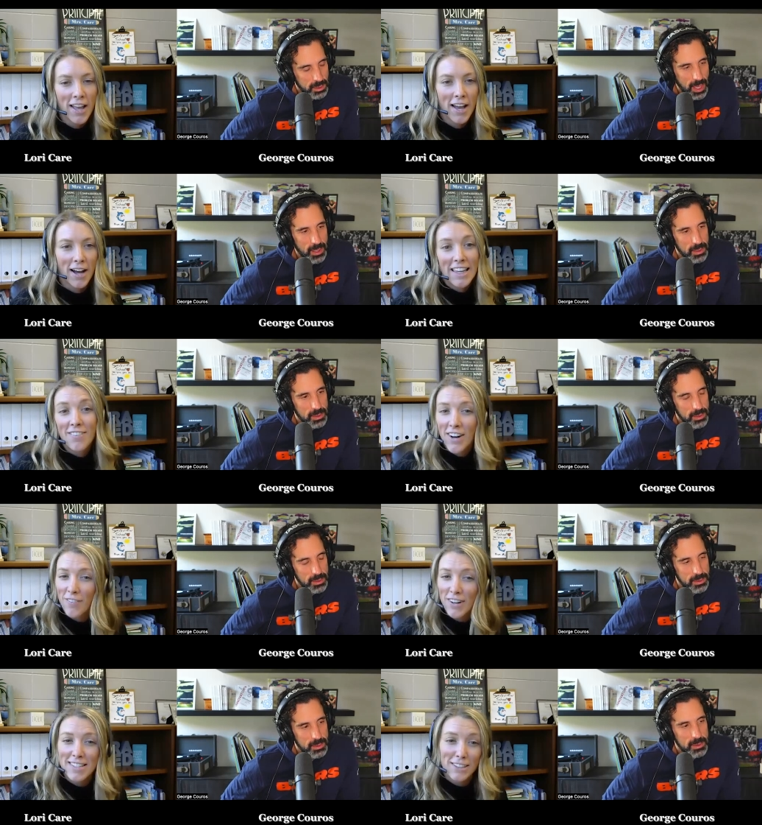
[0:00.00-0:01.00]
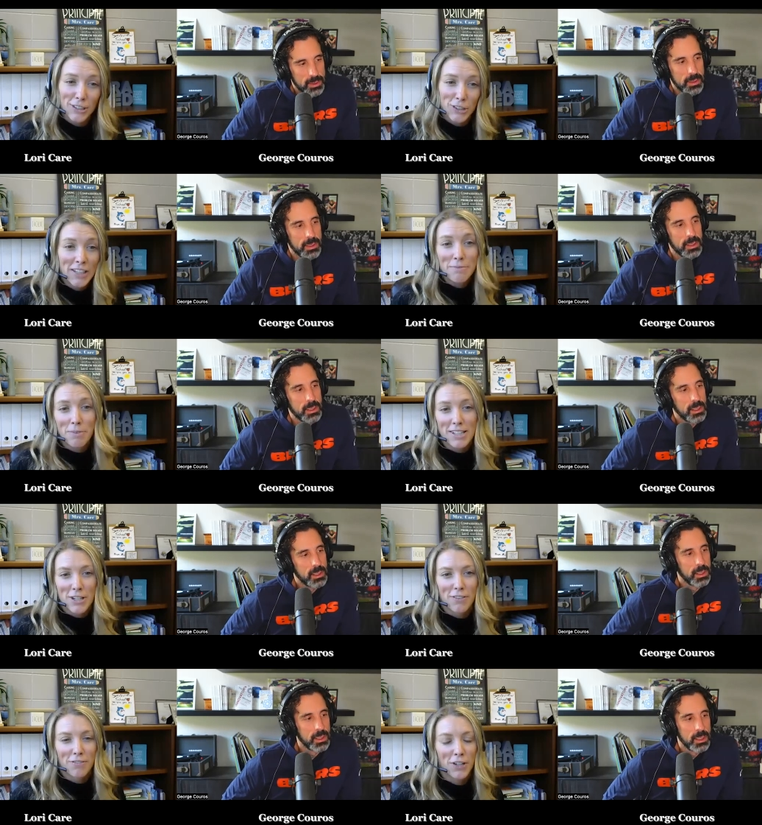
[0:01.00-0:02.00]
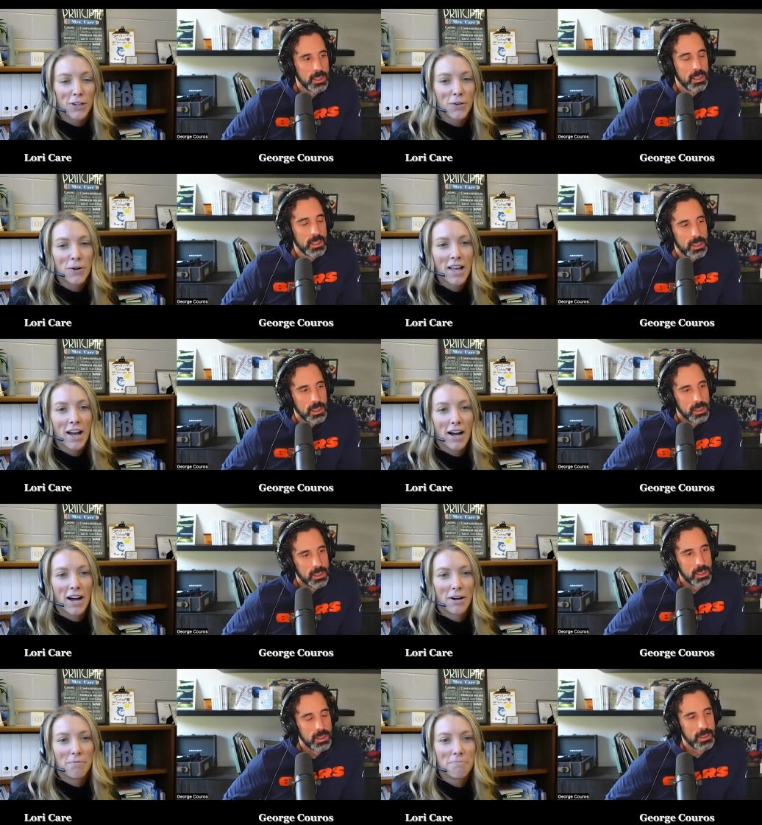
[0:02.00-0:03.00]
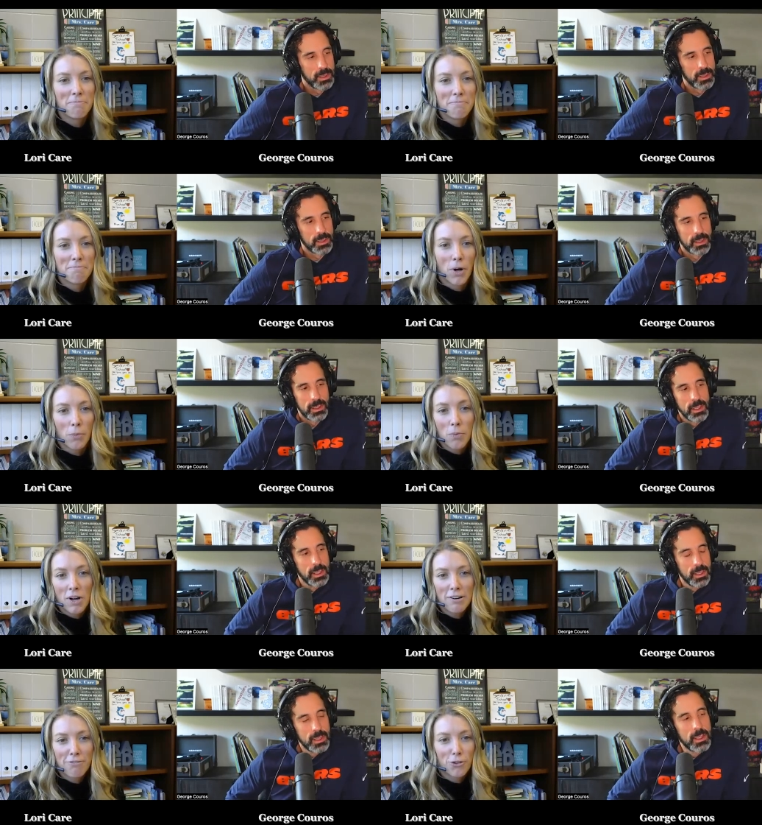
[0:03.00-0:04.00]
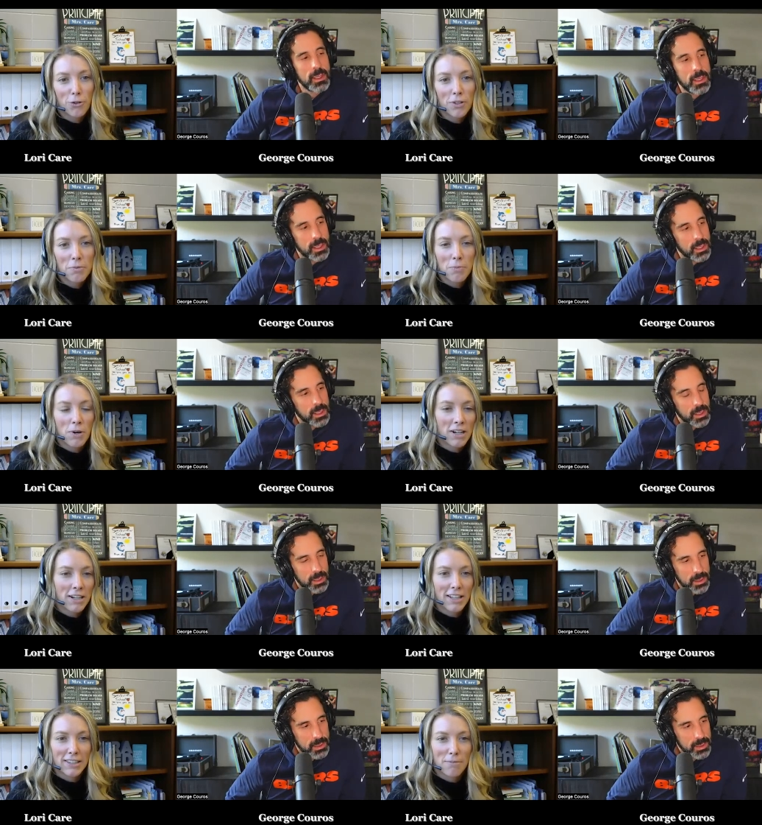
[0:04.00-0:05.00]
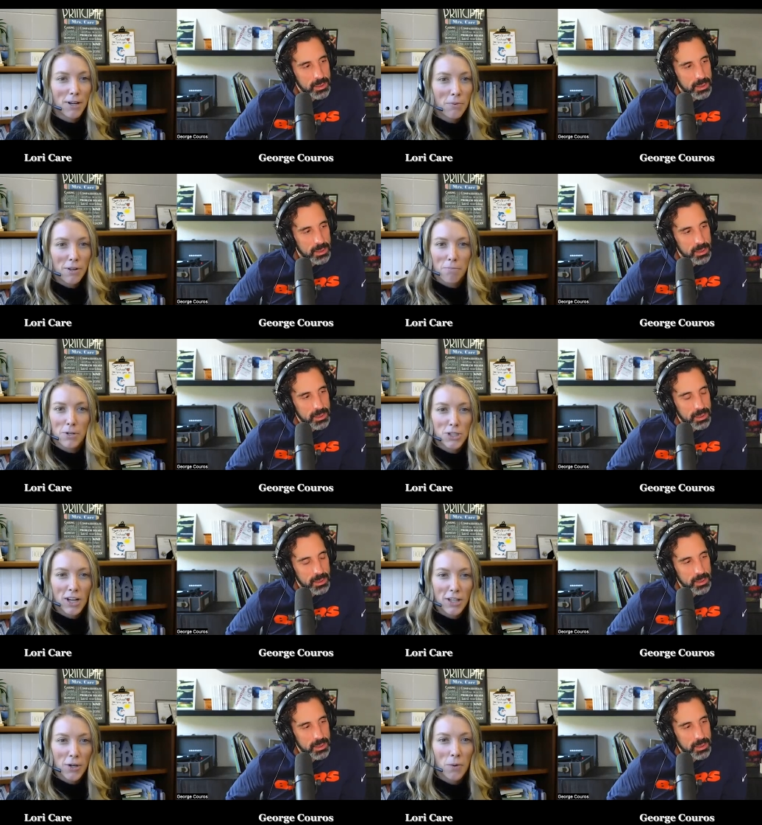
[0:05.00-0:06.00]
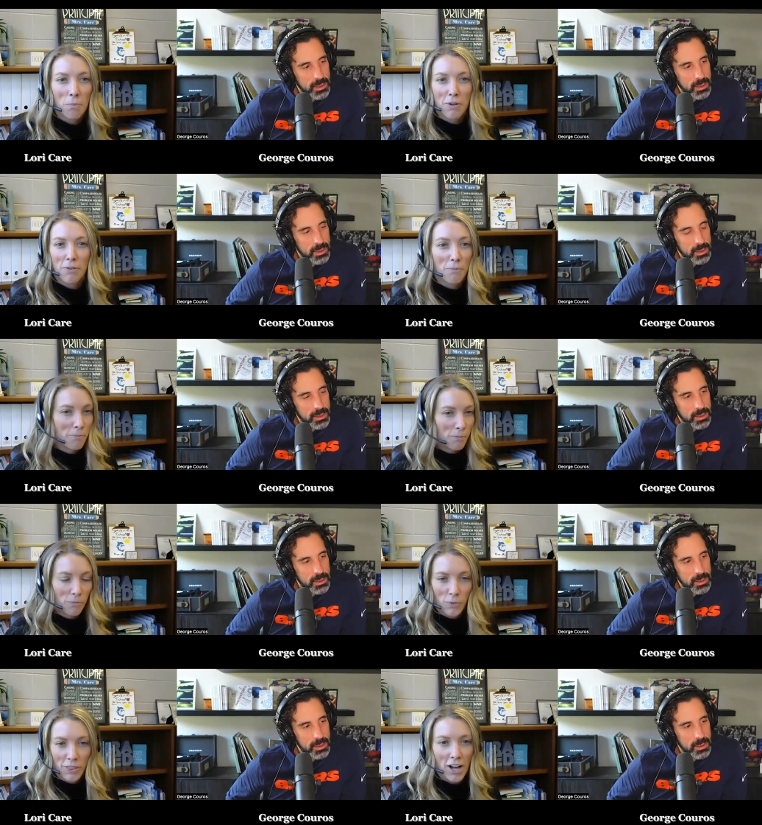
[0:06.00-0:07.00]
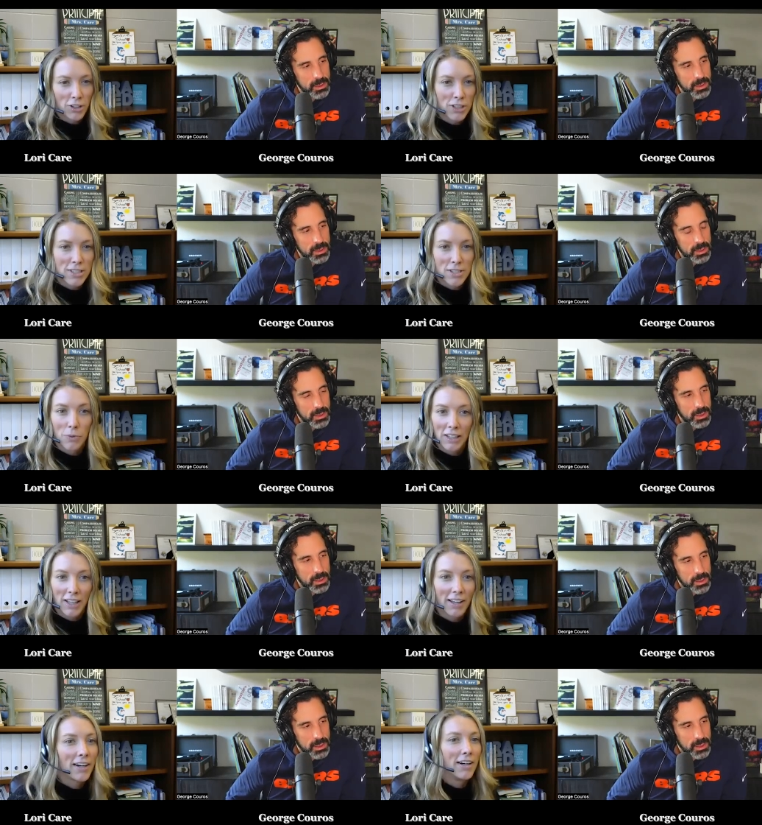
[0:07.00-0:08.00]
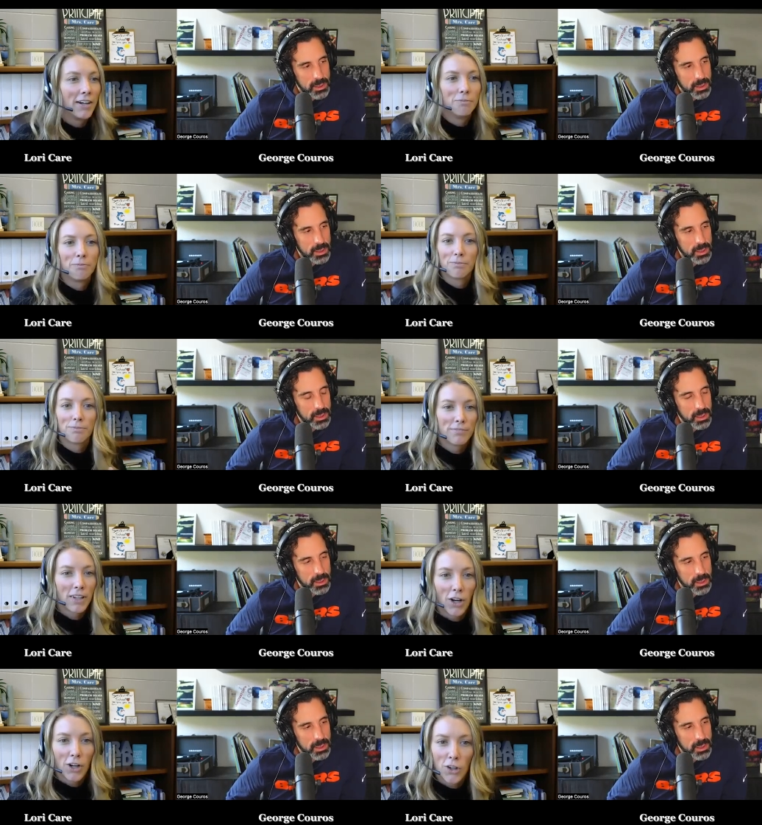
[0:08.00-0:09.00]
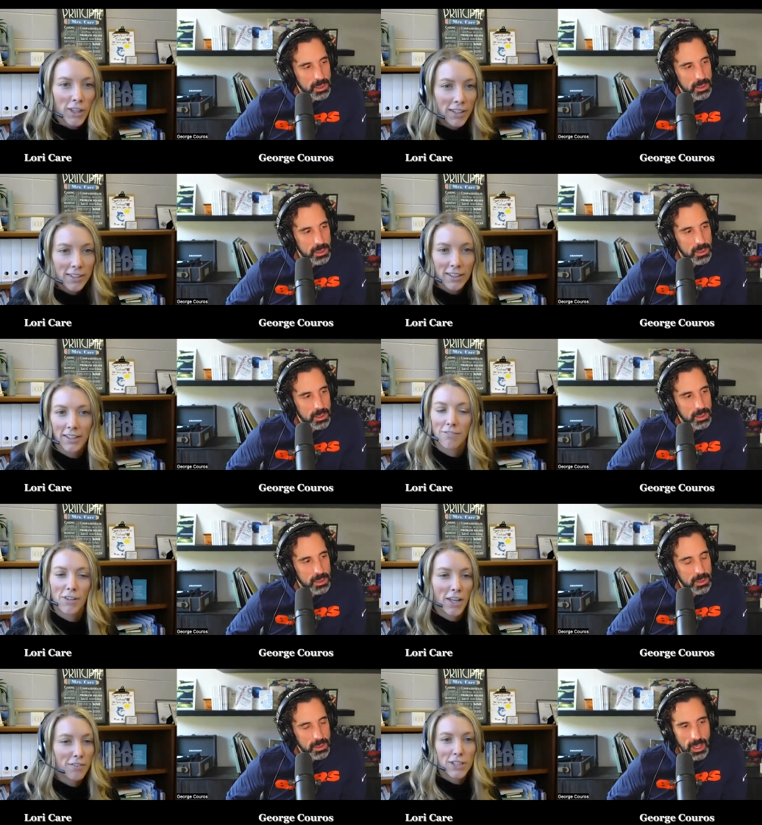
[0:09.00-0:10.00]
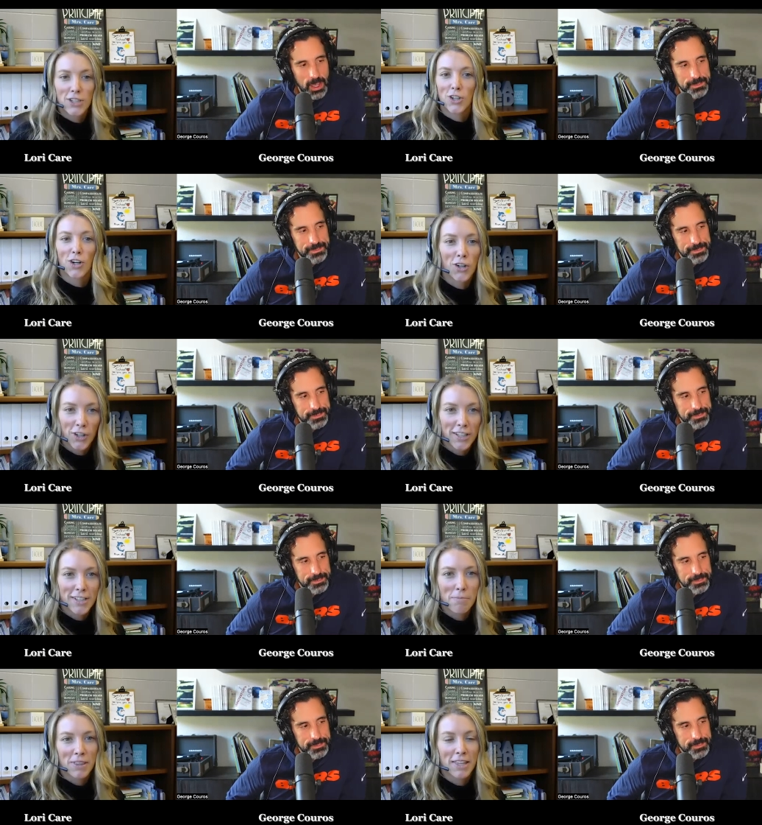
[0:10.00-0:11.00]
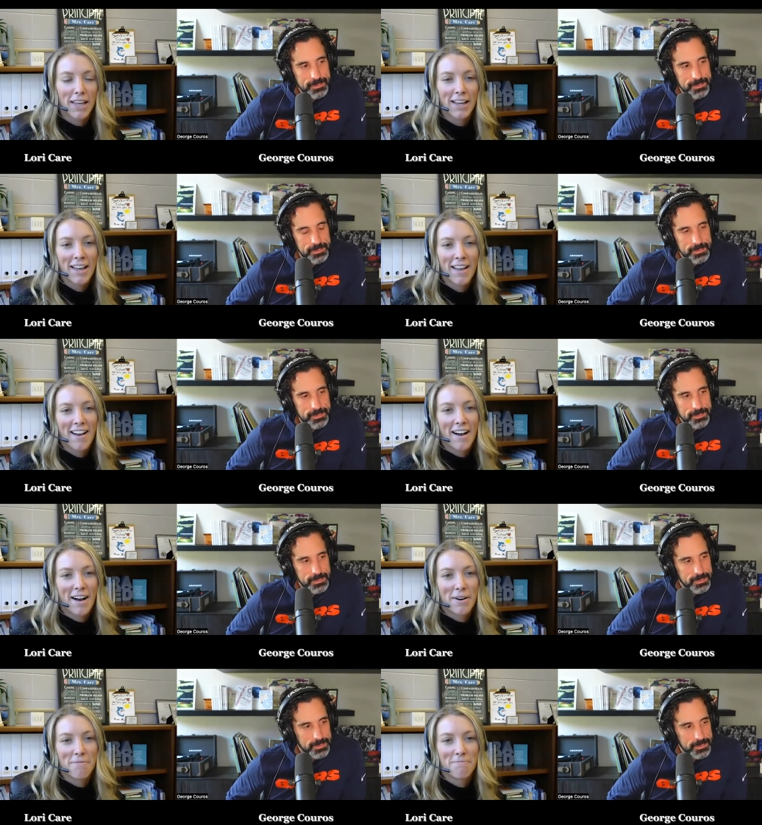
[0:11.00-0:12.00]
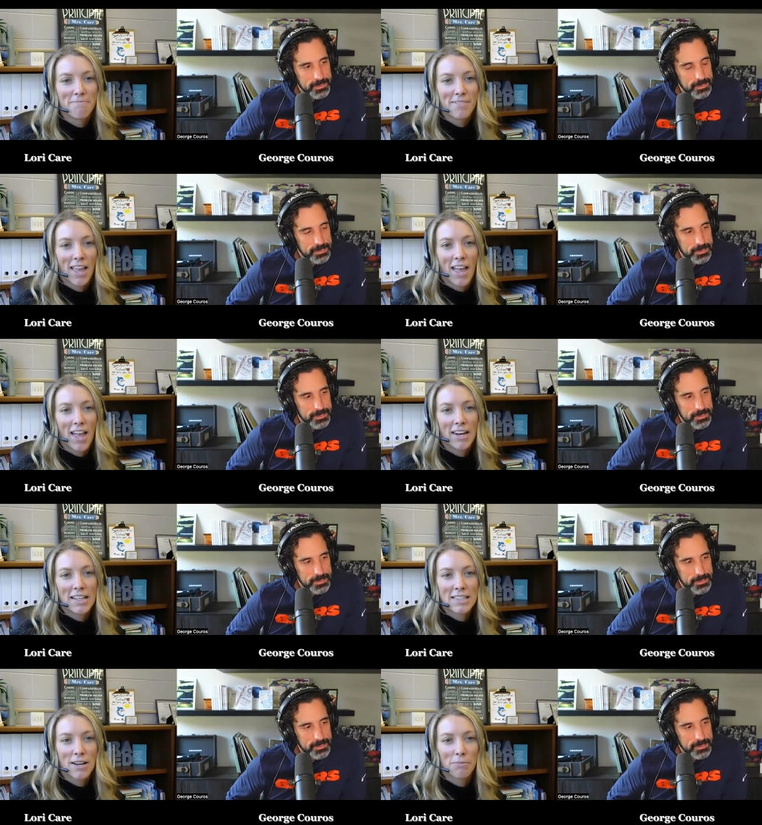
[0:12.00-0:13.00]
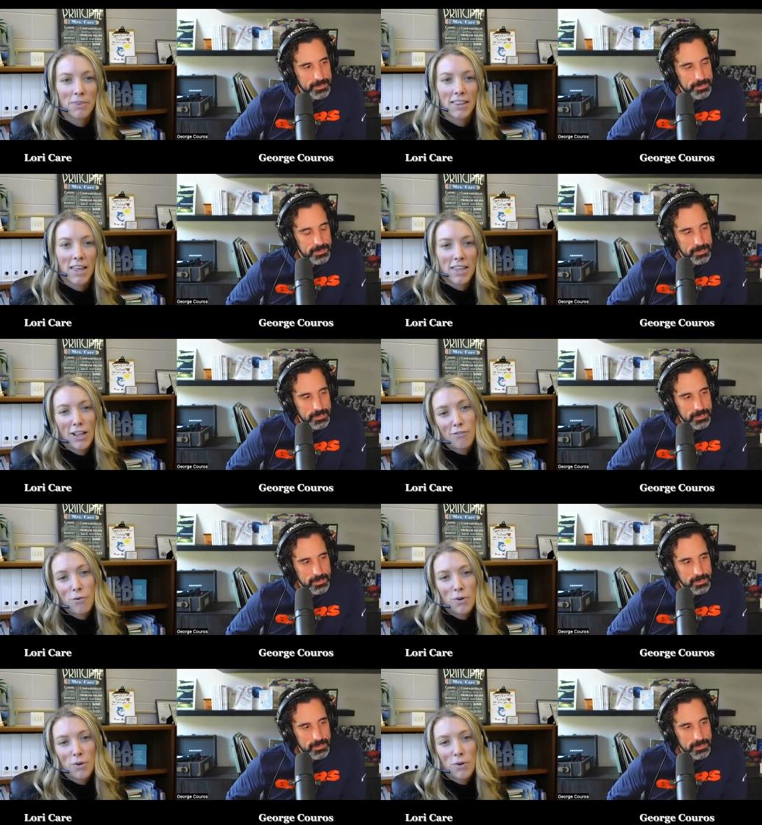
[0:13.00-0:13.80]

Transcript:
Speaker 1: Yeah. Even if it is a little treat, but it's good for you. Um, but we wanted to fuel them. We wanted to let them know we appreciate you be, without just doing like a, a cookie, like if you give yeah. a teacher a cookie type of thing. Um, and it's something that they look